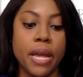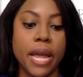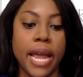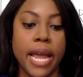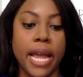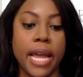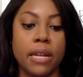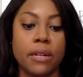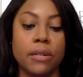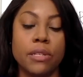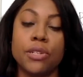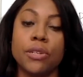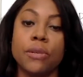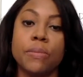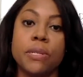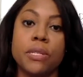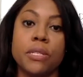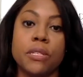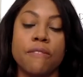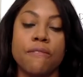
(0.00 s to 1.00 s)
and to a
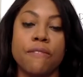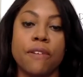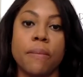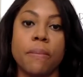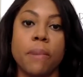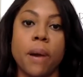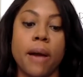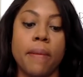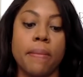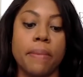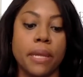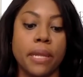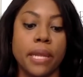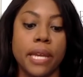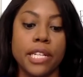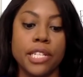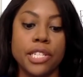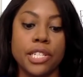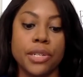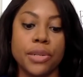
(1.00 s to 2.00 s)
specific
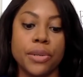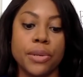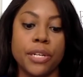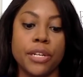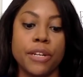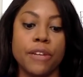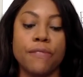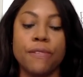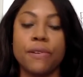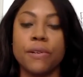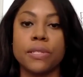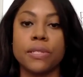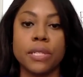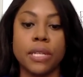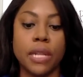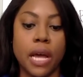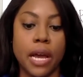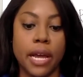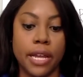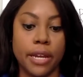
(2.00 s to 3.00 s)
population or a diverse
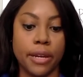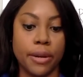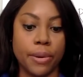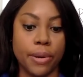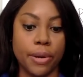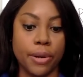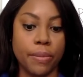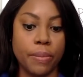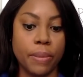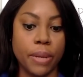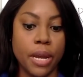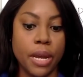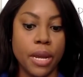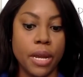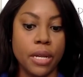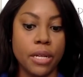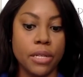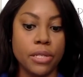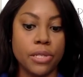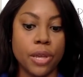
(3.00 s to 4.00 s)
client group.
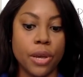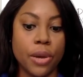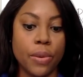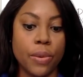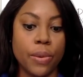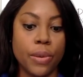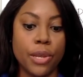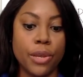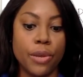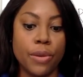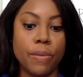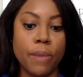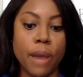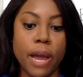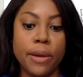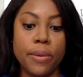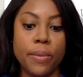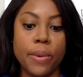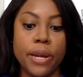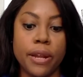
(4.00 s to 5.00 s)
So you
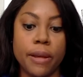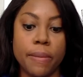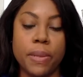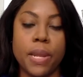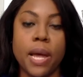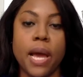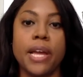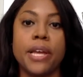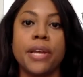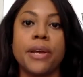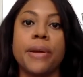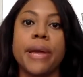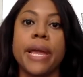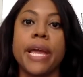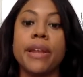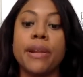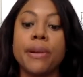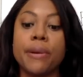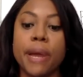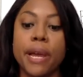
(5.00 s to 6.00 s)
might want to apply your
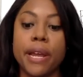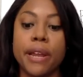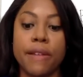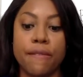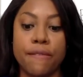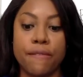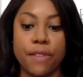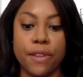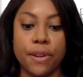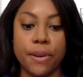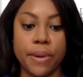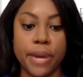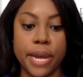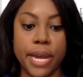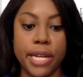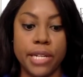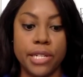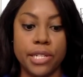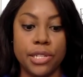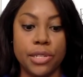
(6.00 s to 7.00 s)
integrative
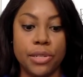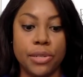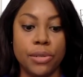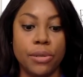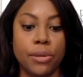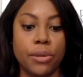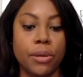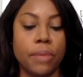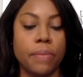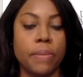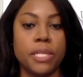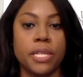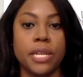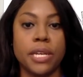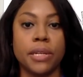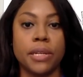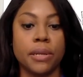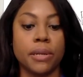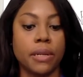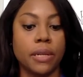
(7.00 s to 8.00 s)
theory to a
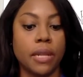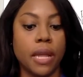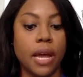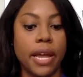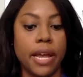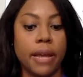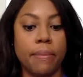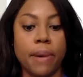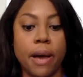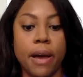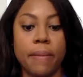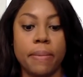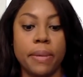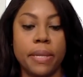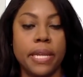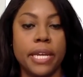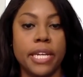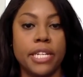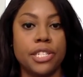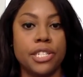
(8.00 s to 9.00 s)
particular client
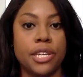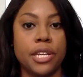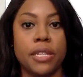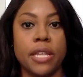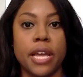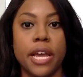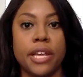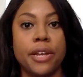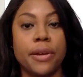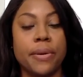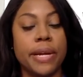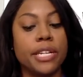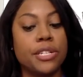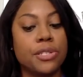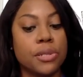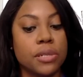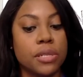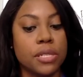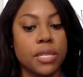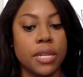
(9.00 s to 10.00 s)
population that you're
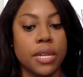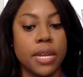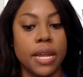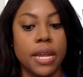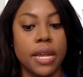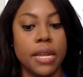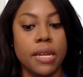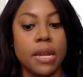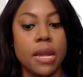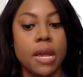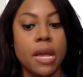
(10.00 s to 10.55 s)
interested in.